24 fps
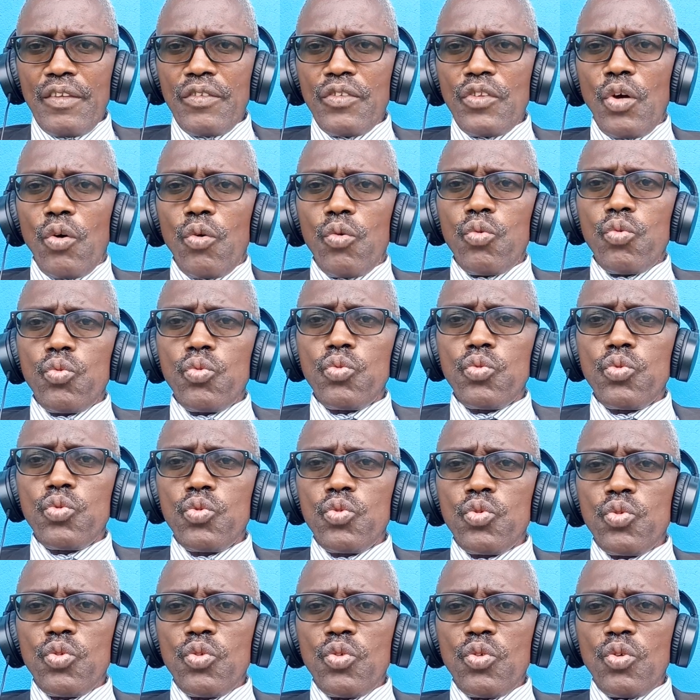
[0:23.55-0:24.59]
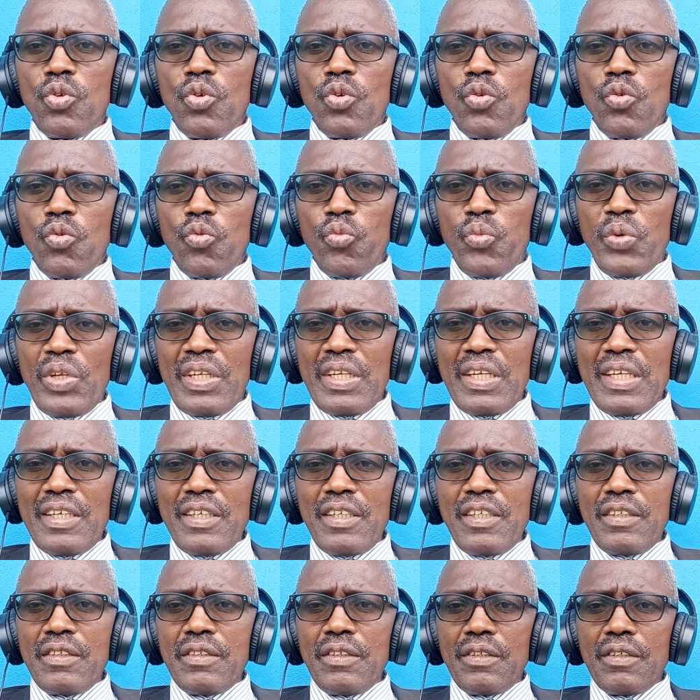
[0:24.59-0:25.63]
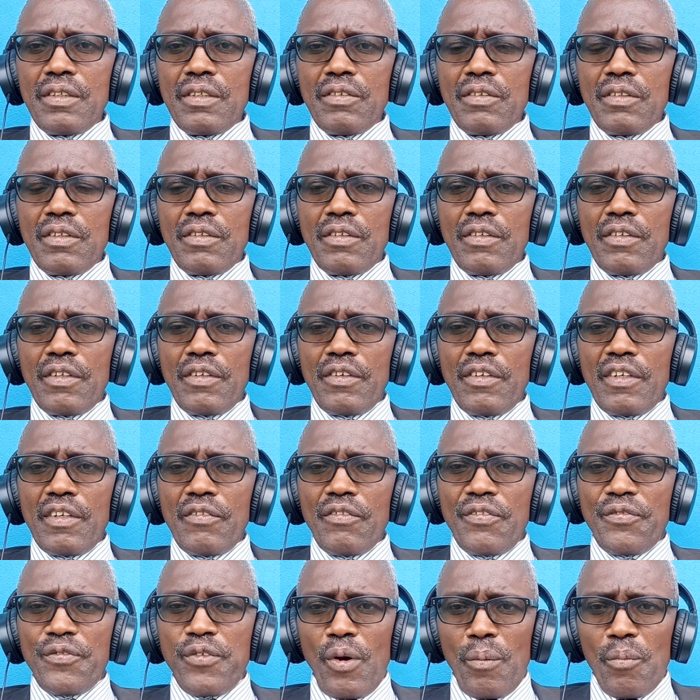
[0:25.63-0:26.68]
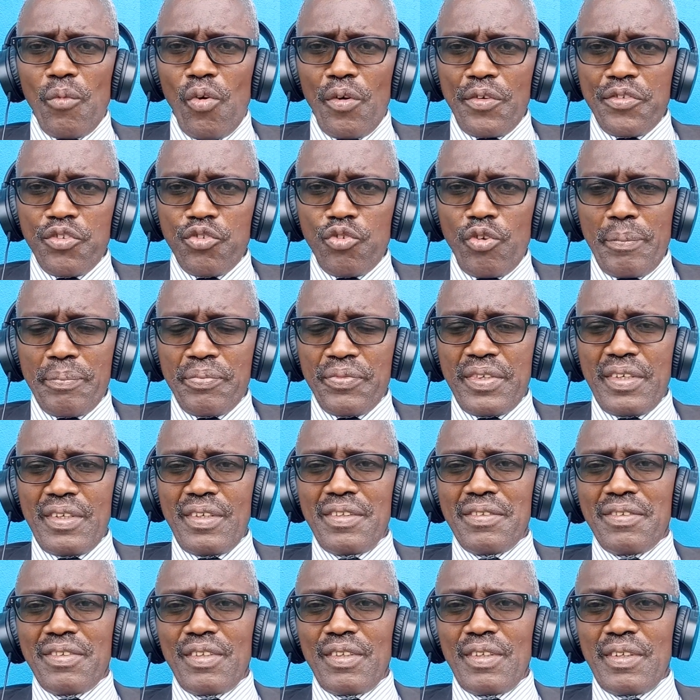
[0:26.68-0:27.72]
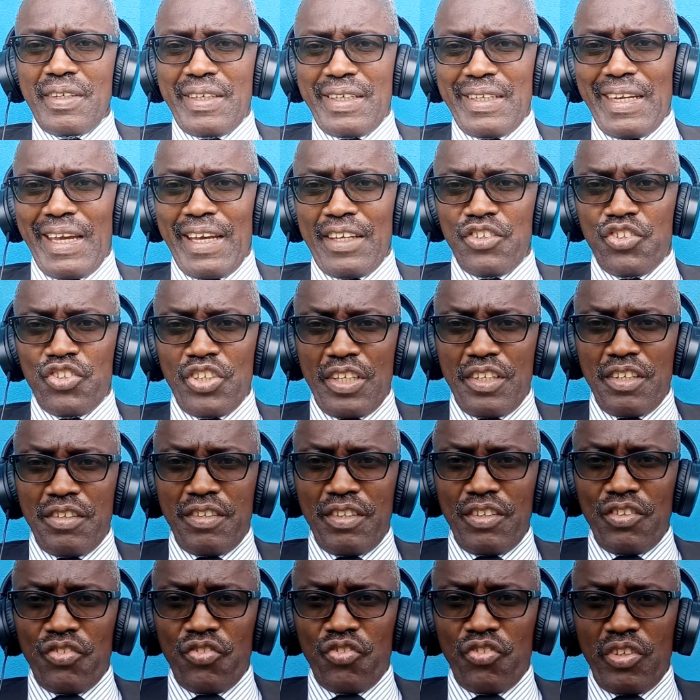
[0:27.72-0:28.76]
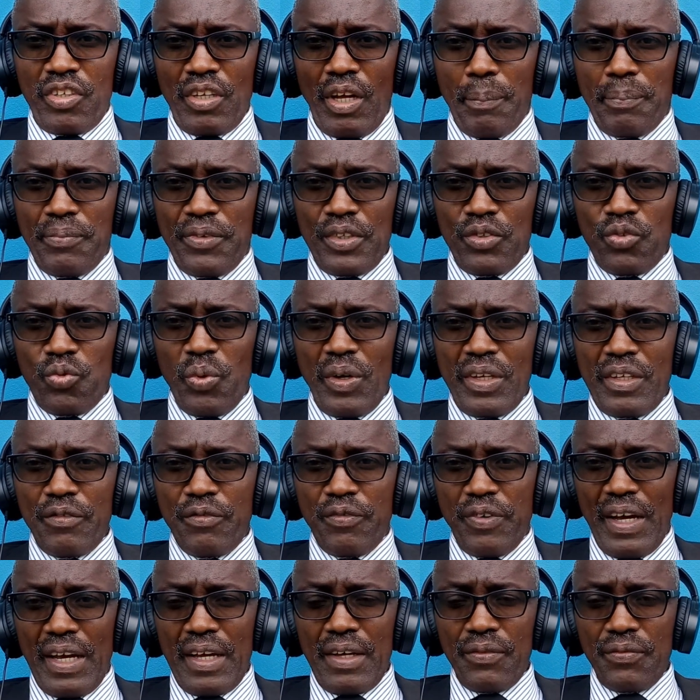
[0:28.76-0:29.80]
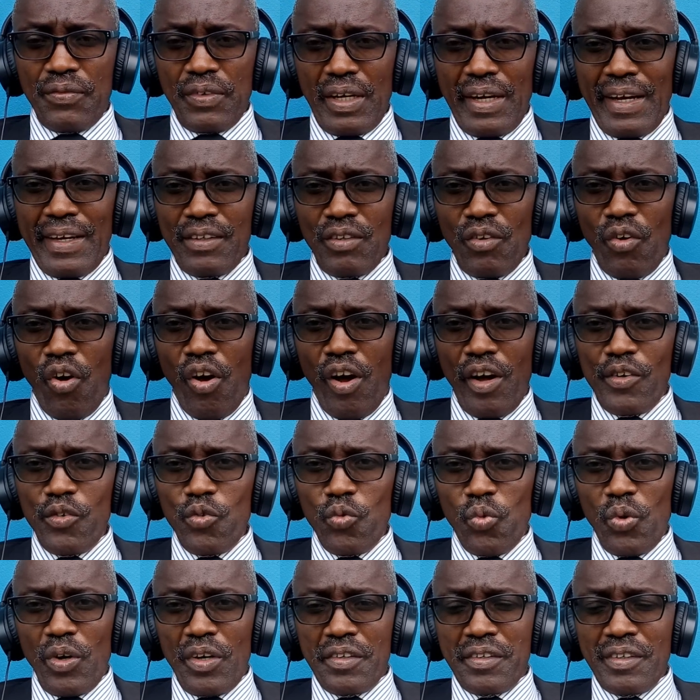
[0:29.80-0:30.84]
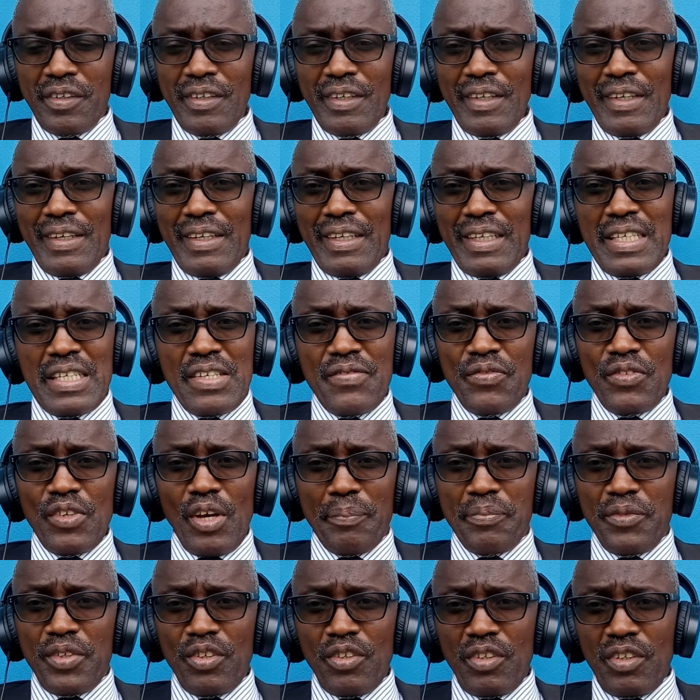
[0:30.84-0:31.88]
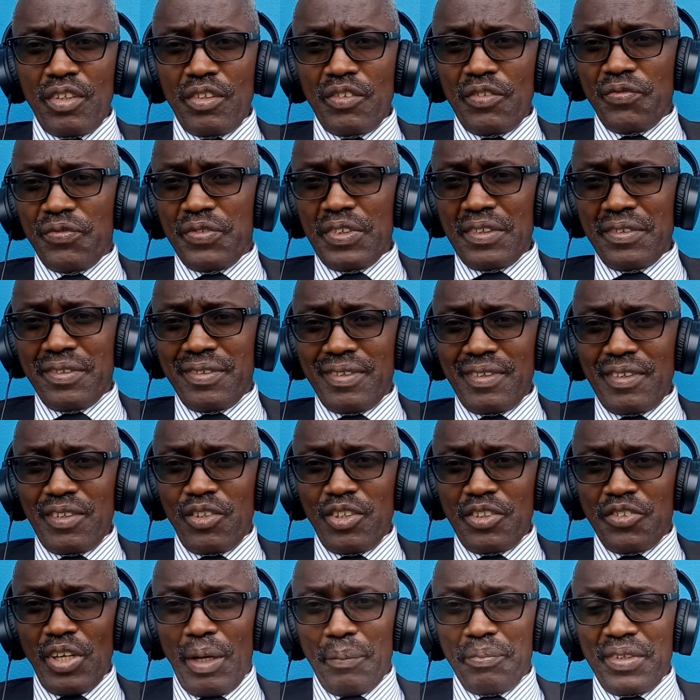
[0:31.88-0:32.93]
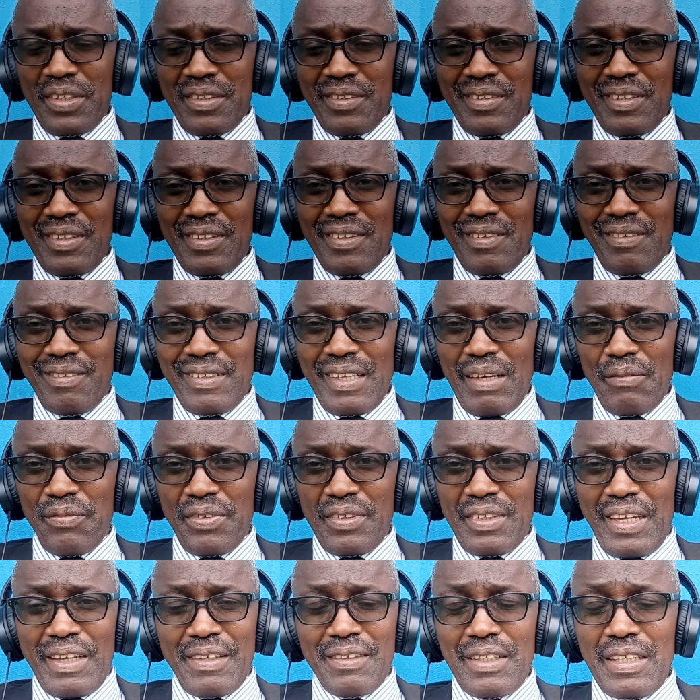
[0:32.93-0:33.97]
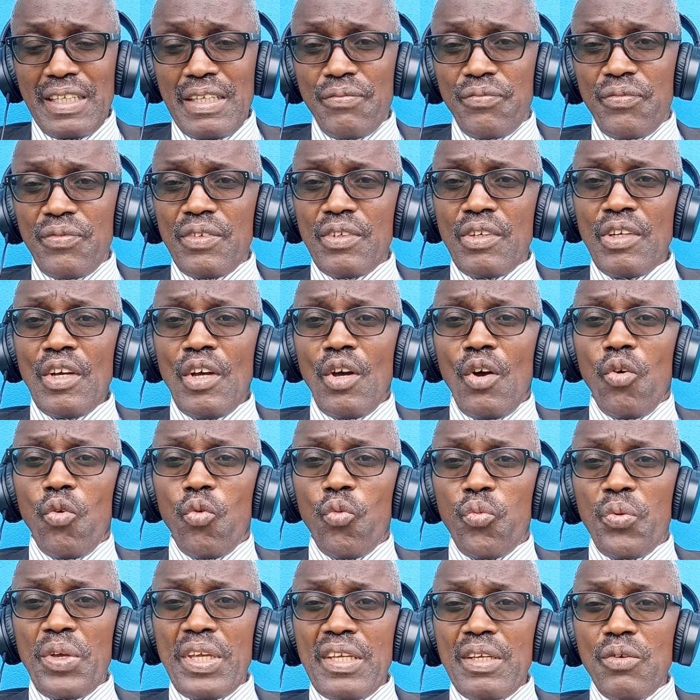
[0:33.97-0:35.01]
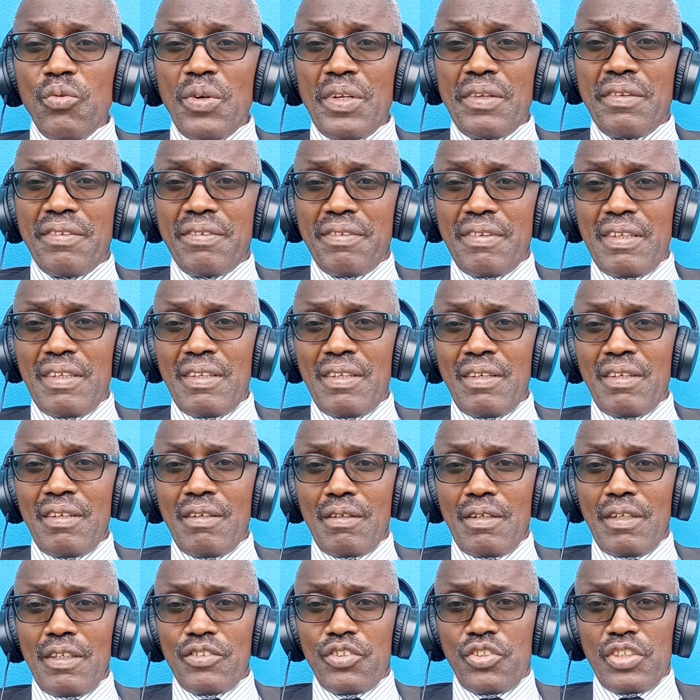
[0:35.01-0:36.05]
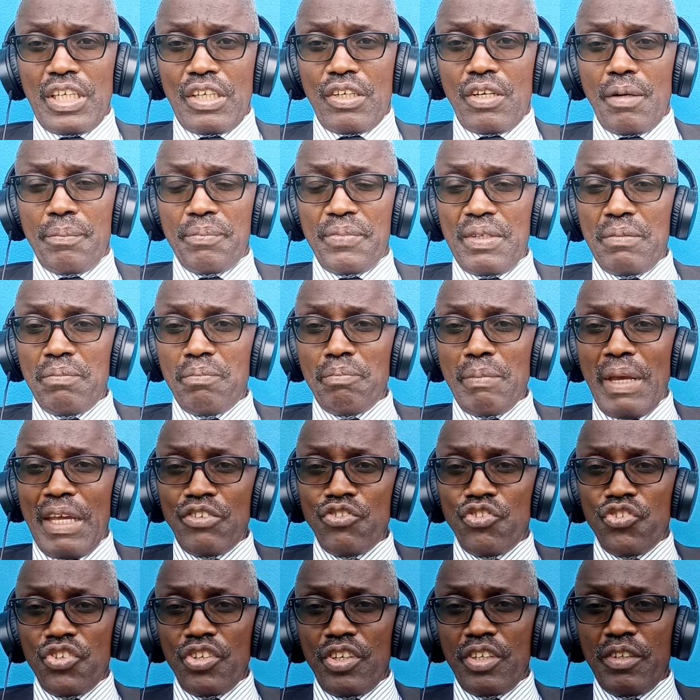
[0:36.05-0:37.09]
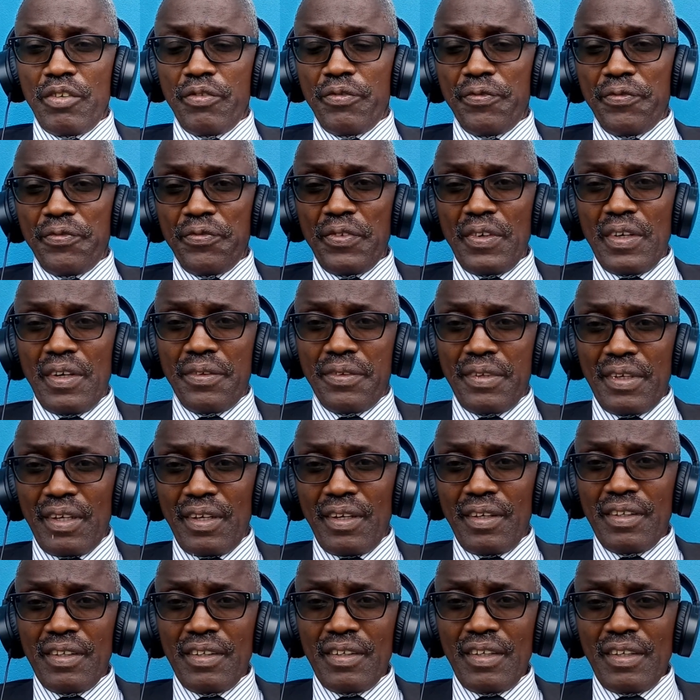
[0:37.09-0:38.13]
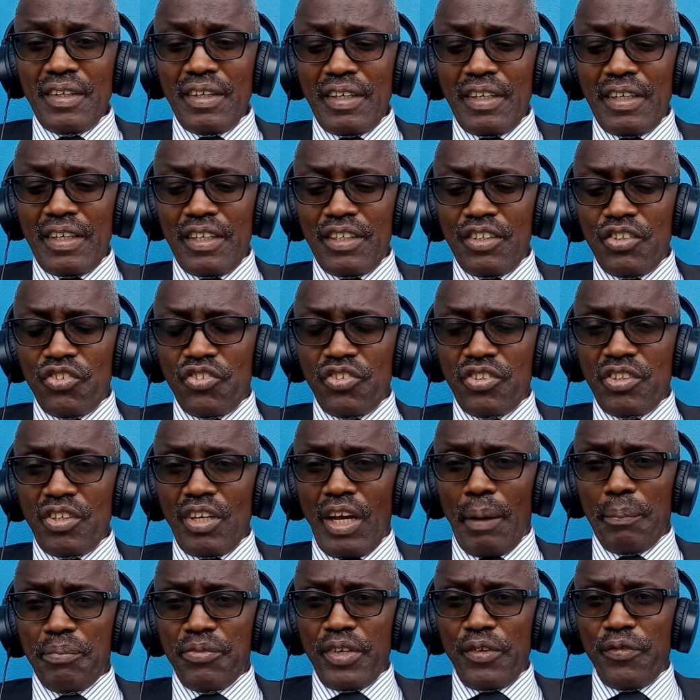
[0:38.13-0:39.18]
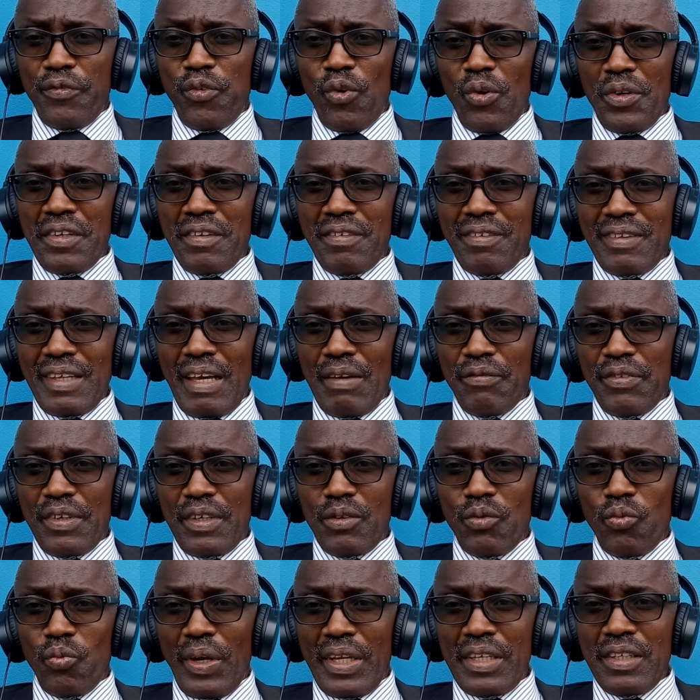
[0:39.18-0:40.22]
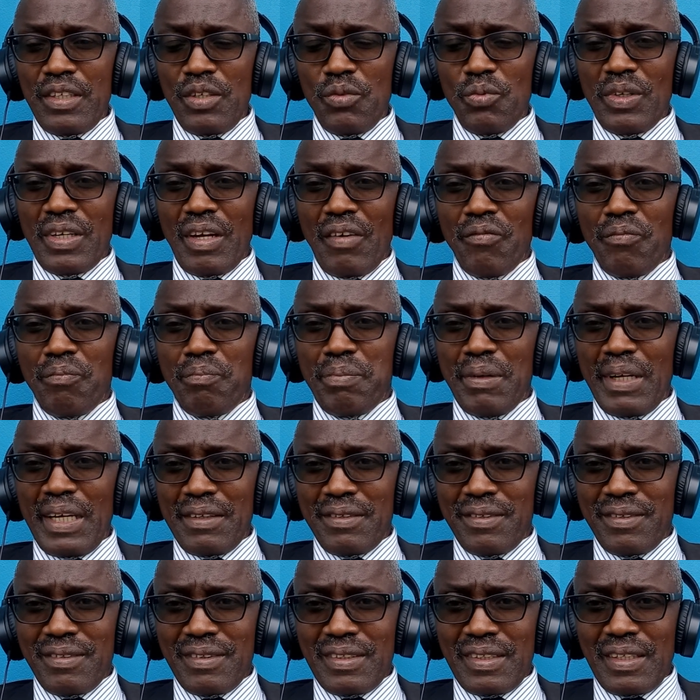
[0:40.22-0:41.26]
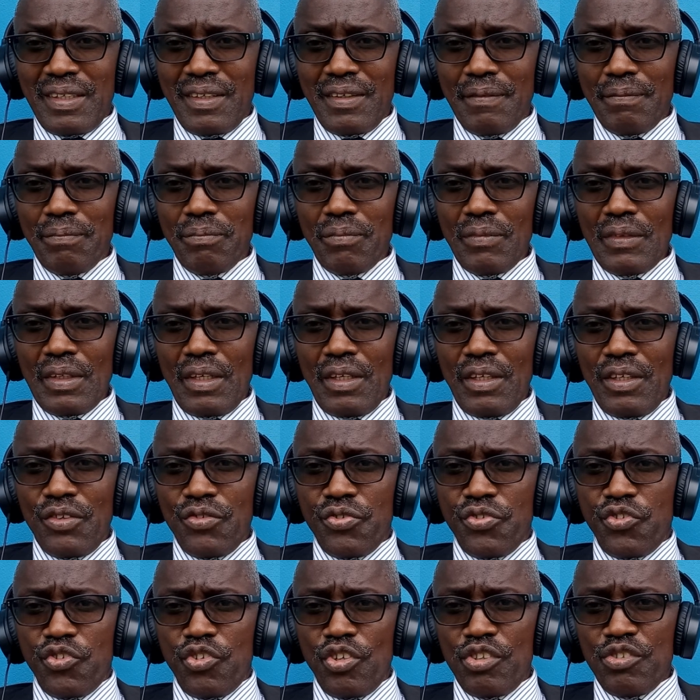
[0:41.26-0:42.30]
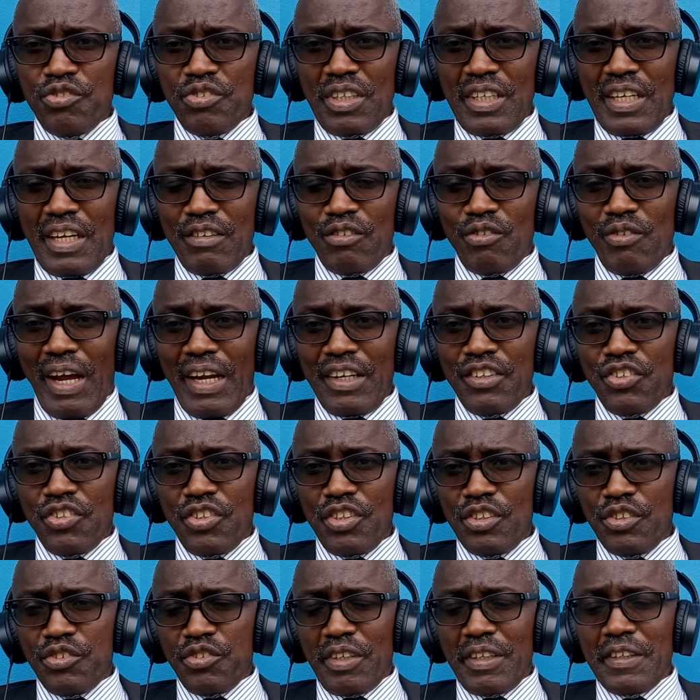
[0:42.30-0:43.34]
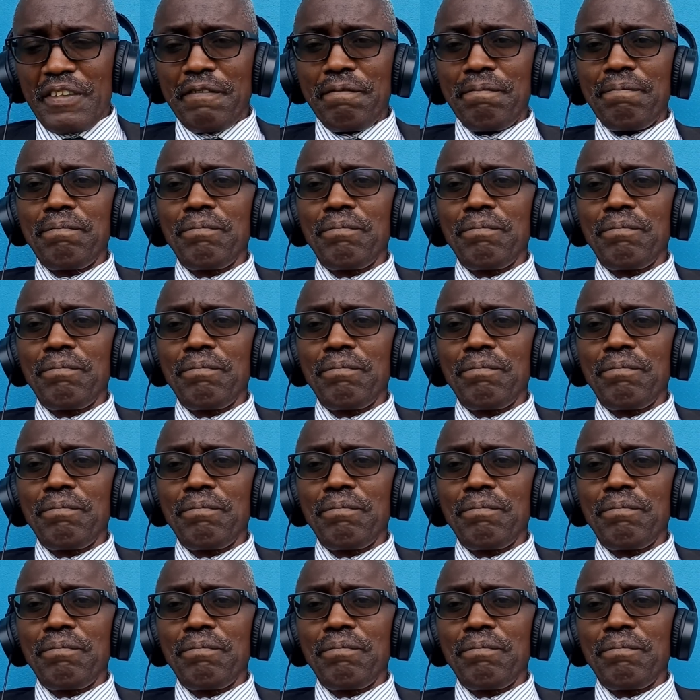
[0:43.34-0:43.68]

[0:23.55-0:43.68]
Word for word: Now, we learn from our scriptures, looking at Genesis chapter 25 and onward, even up to verse to chapter 37, and even we would see Jacob being mentioned further in chapter 47 when he would have blessed his children and grandchildren.